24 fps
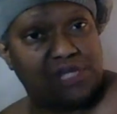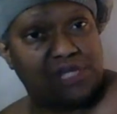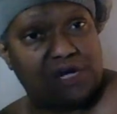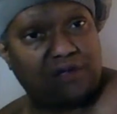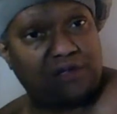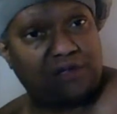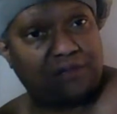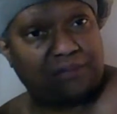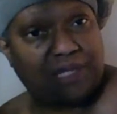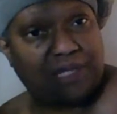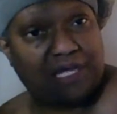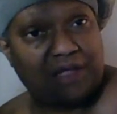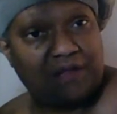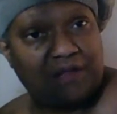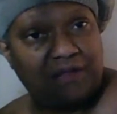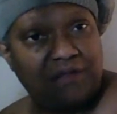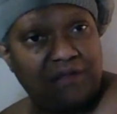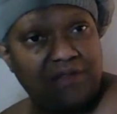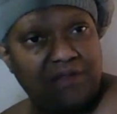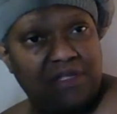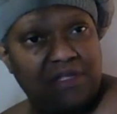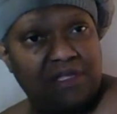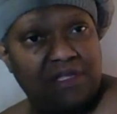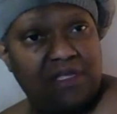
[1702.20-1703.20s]
talk
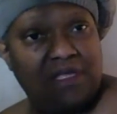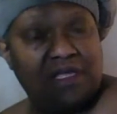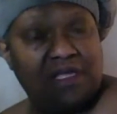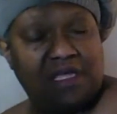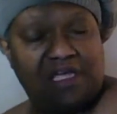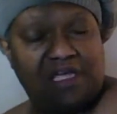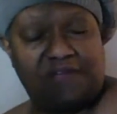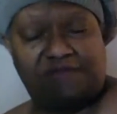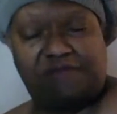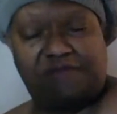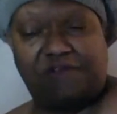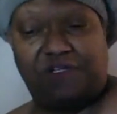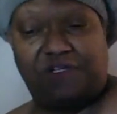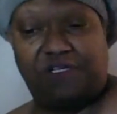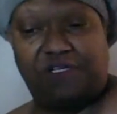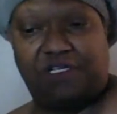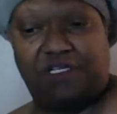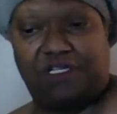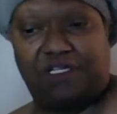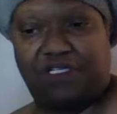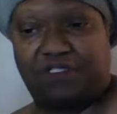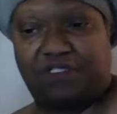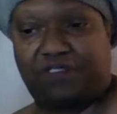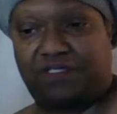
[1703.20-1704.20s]
about and for
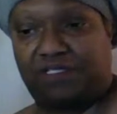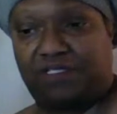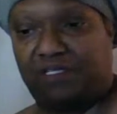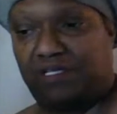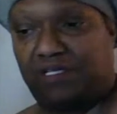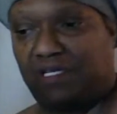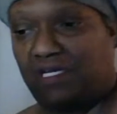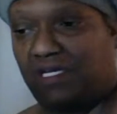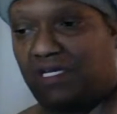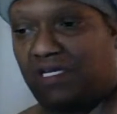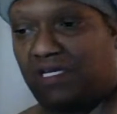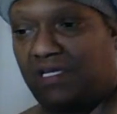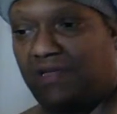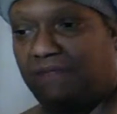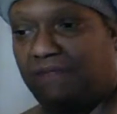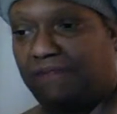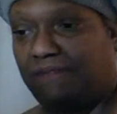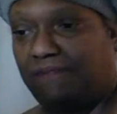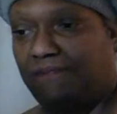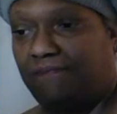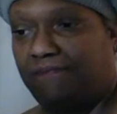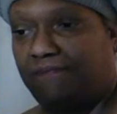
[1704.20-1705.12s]
us to